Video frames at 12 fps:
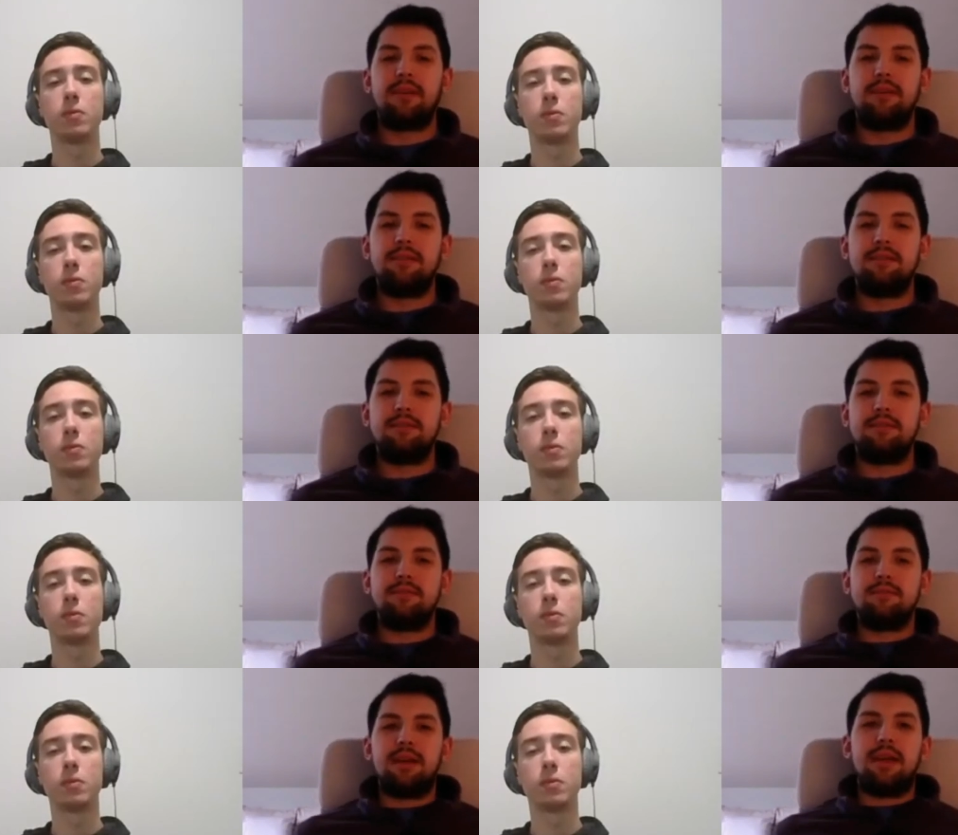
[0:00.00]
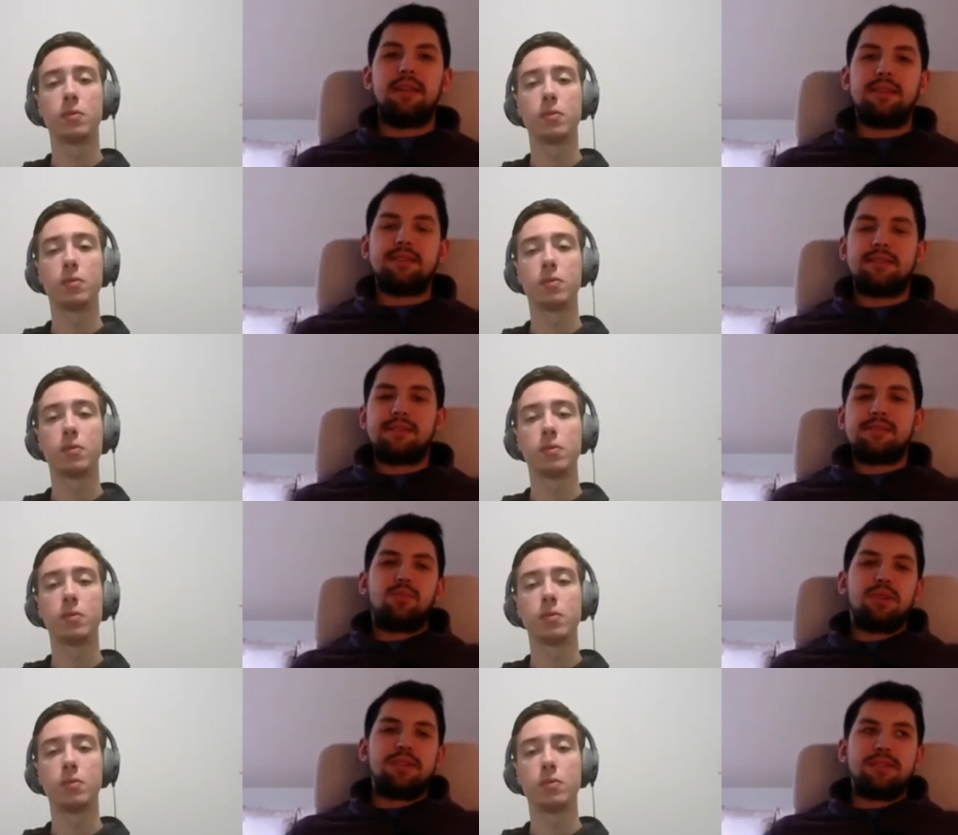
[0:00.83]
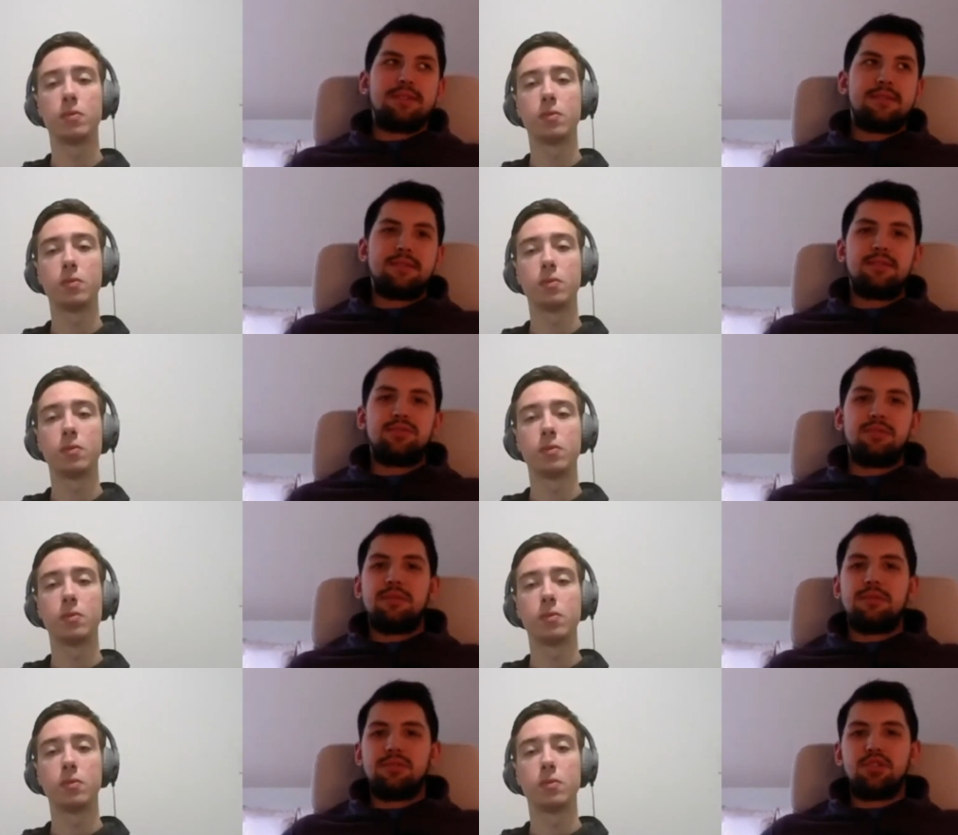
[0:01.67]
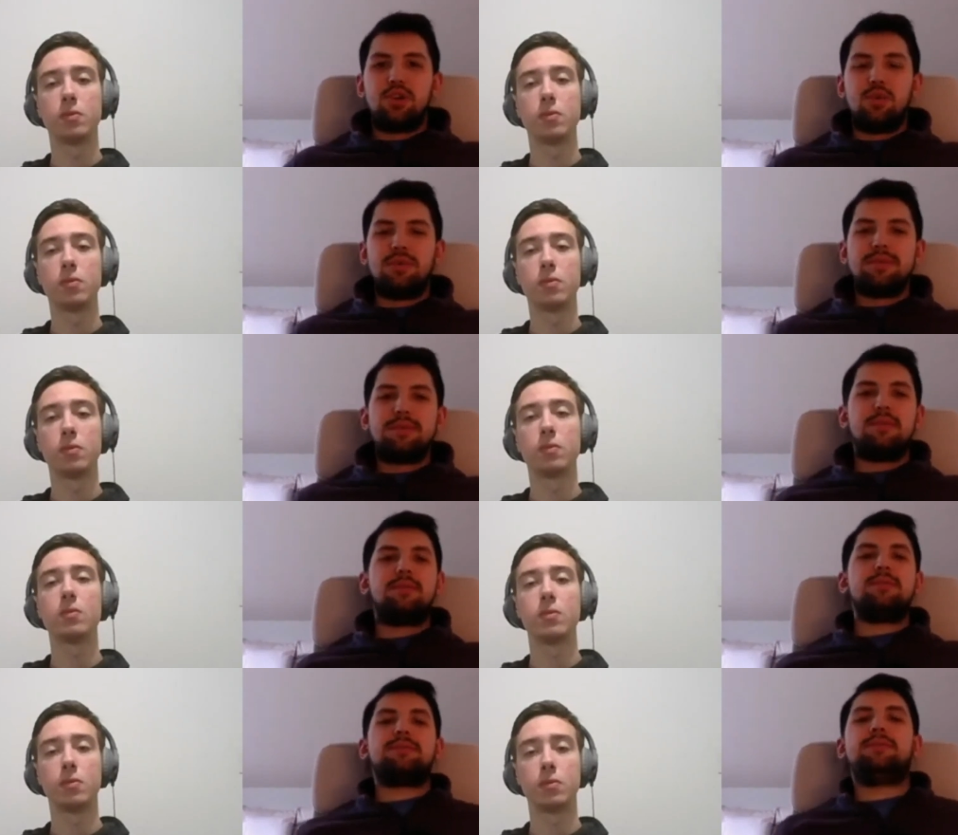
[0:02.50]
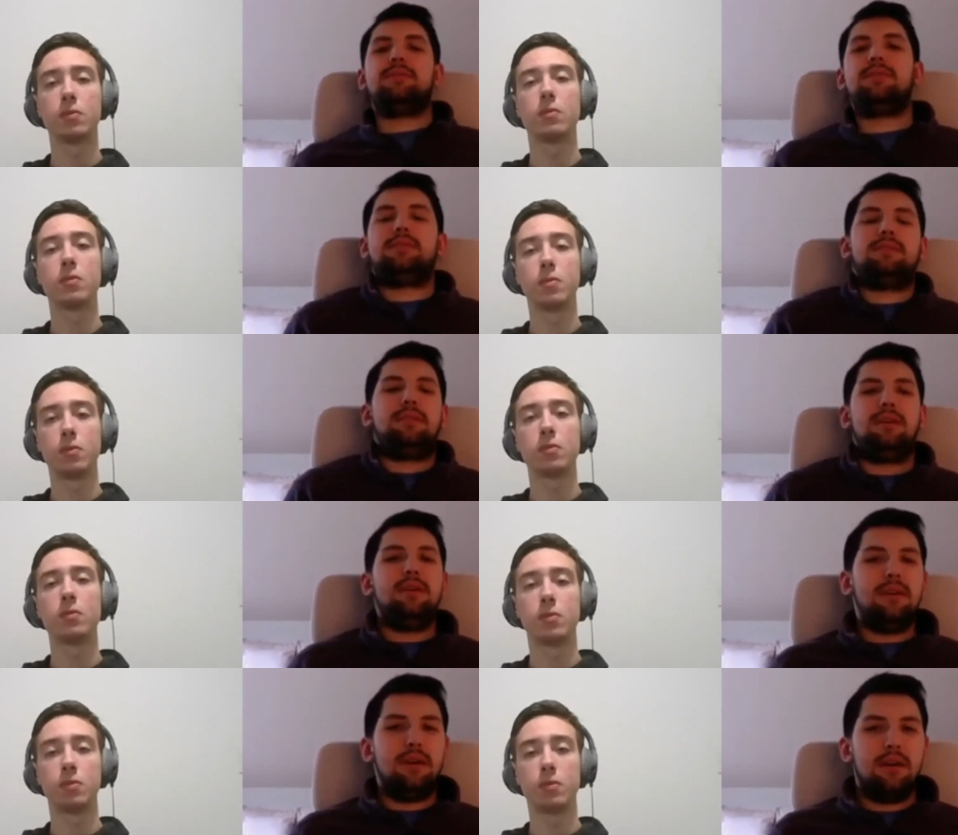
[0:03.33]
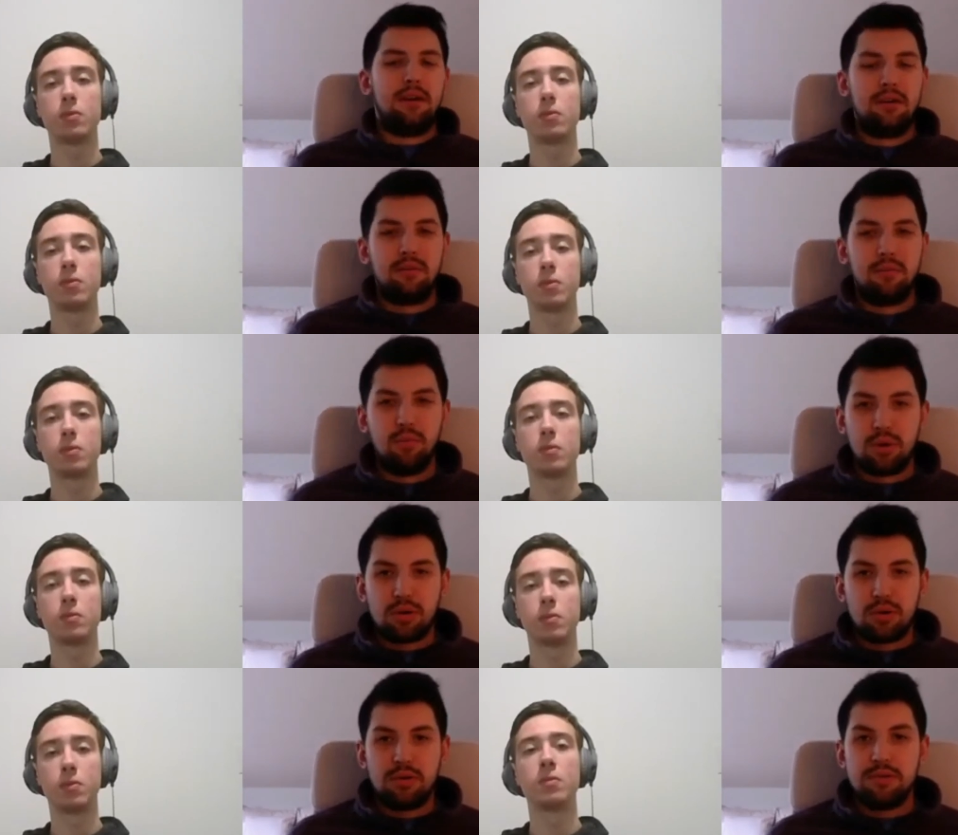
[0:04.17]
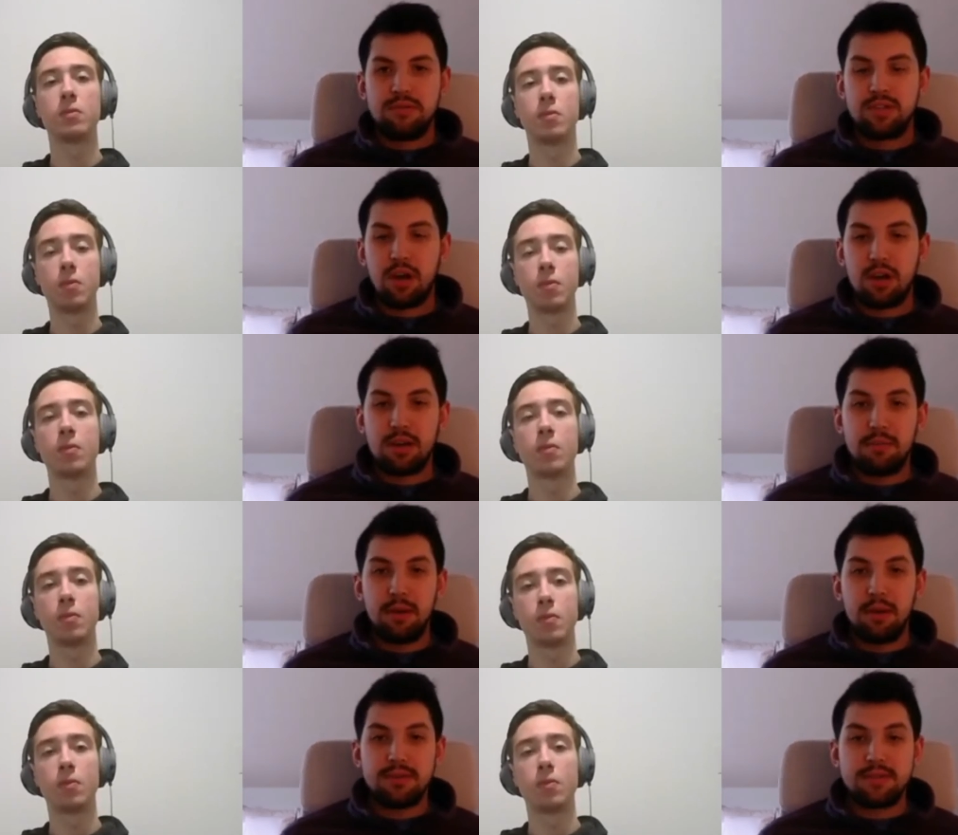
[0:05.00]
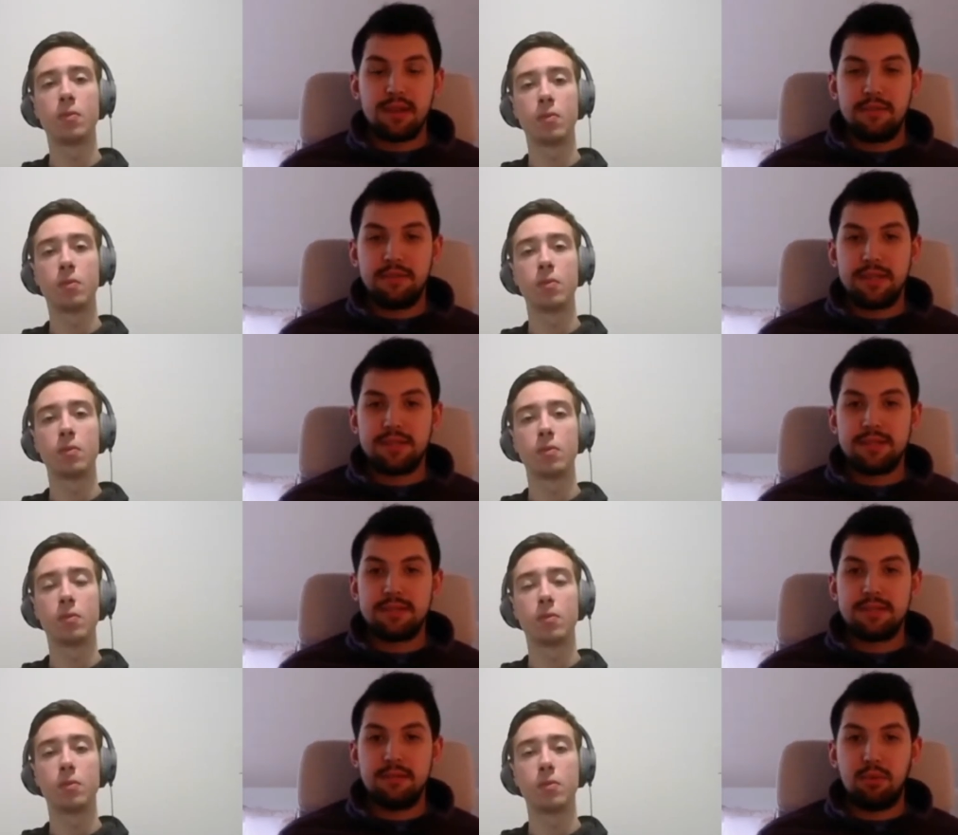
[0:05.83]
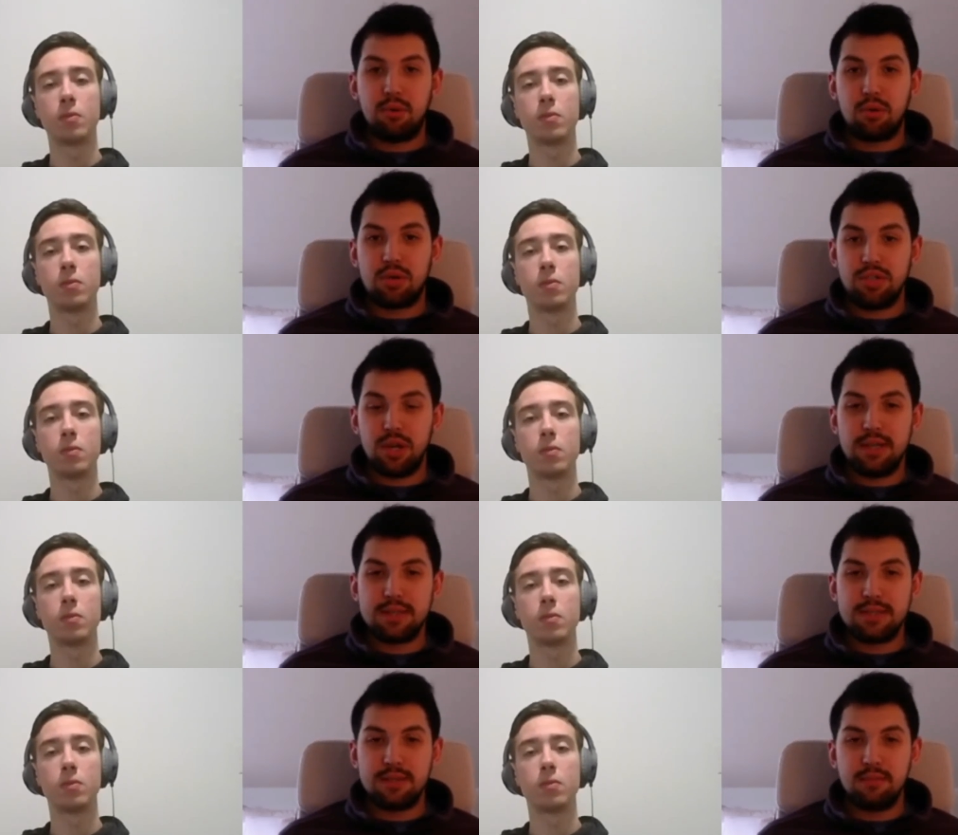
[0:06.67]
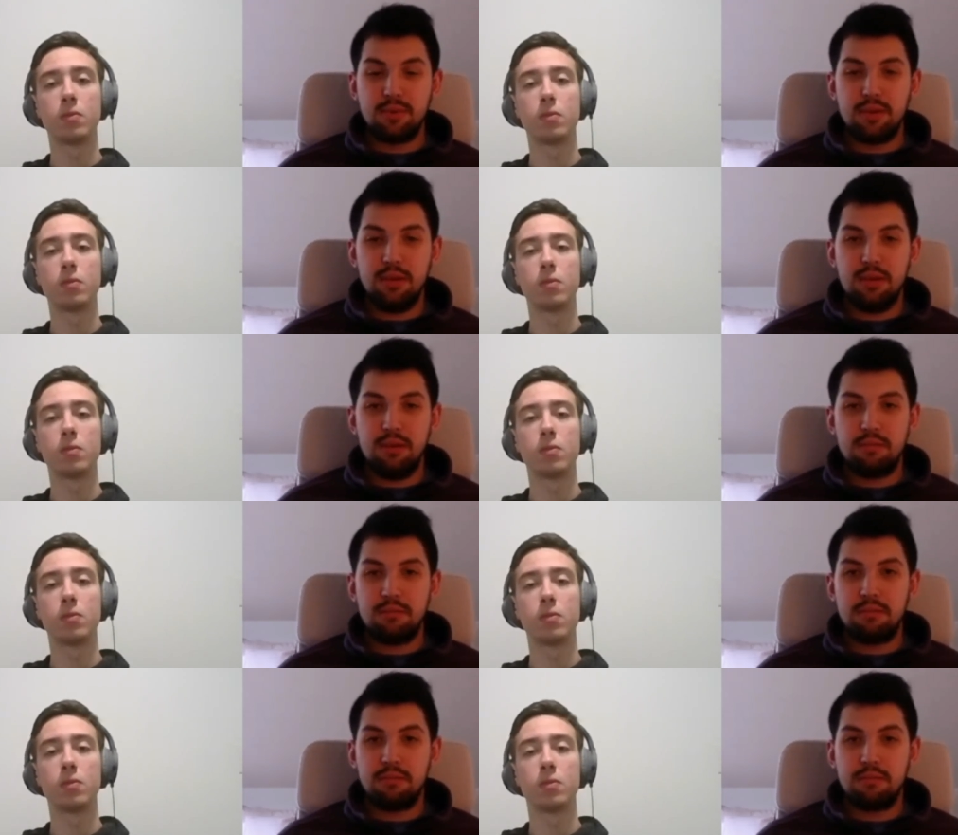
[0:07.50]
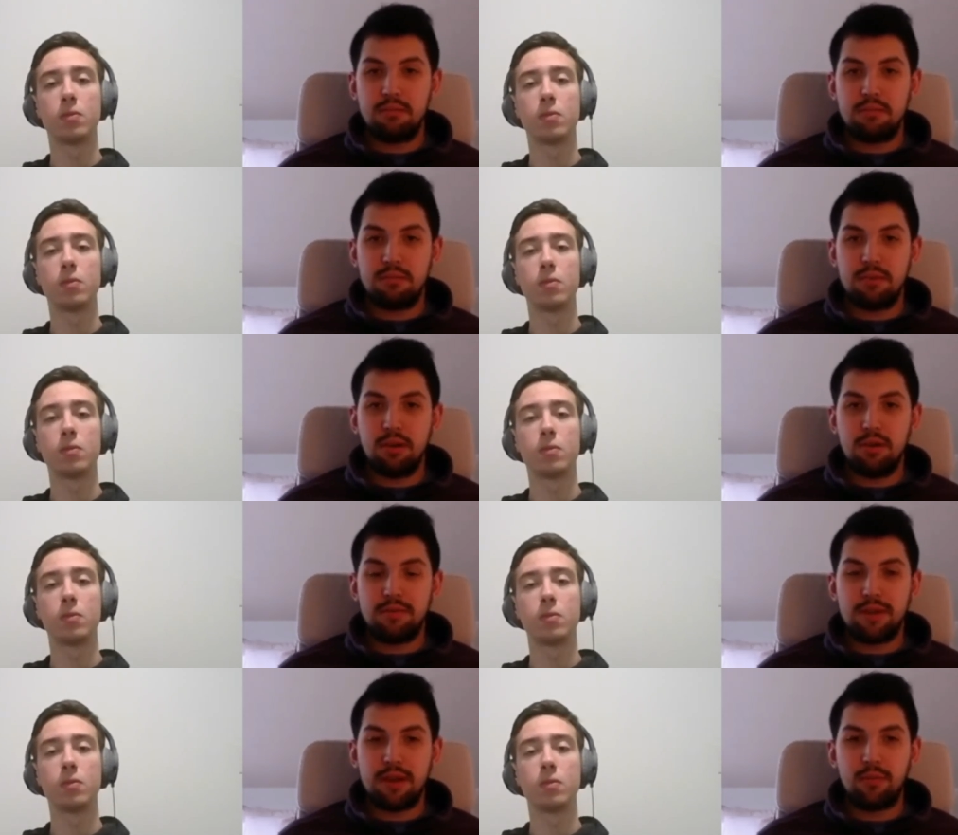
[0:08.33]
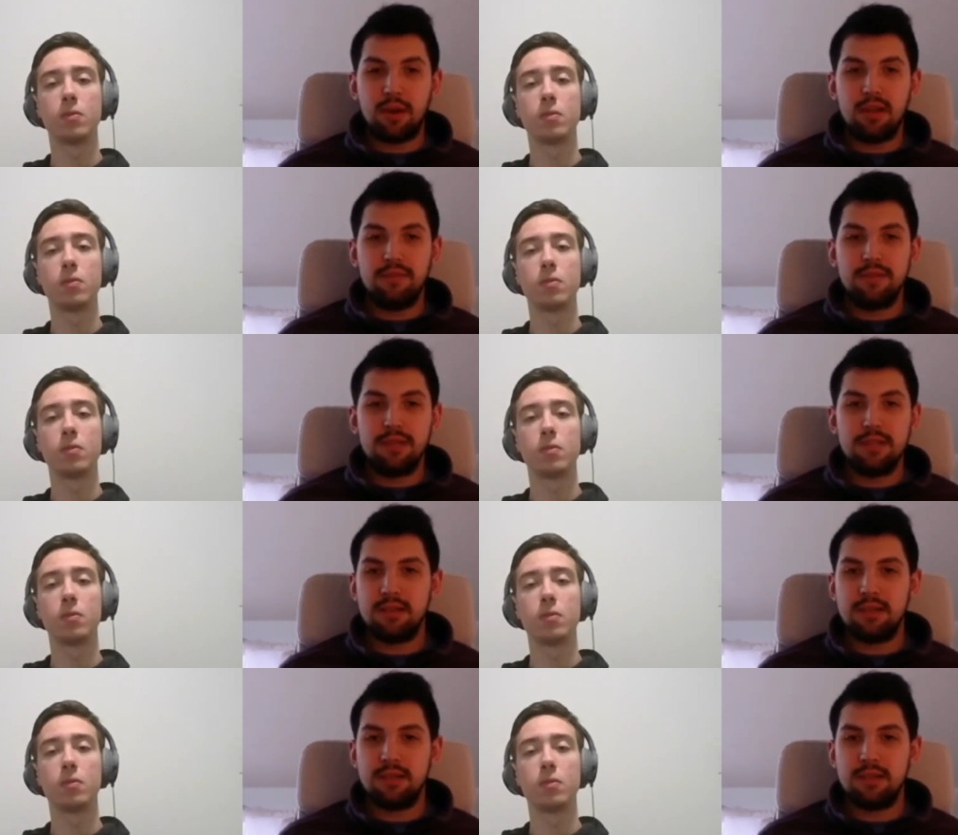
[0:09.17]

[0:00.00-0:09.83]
Speaker 1: And this is what this show is, you know? It's like, we're talking about stuff that's important to us and we, you know, find relevant, and